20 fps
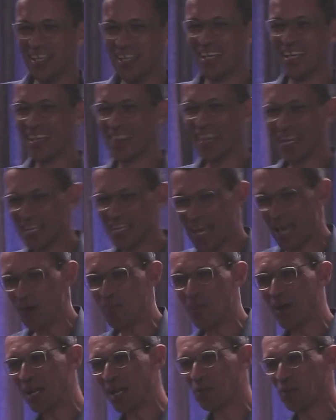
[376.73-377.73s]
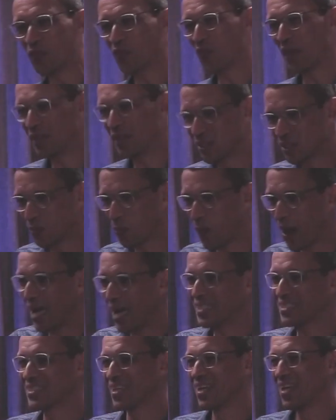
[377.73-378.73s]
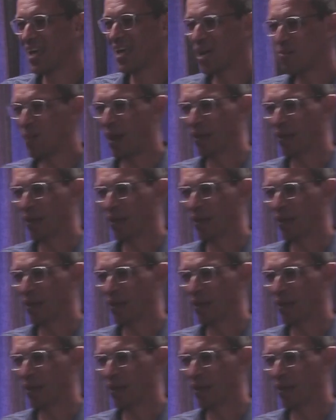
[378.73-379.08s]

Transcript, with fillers: that nobody would think twice about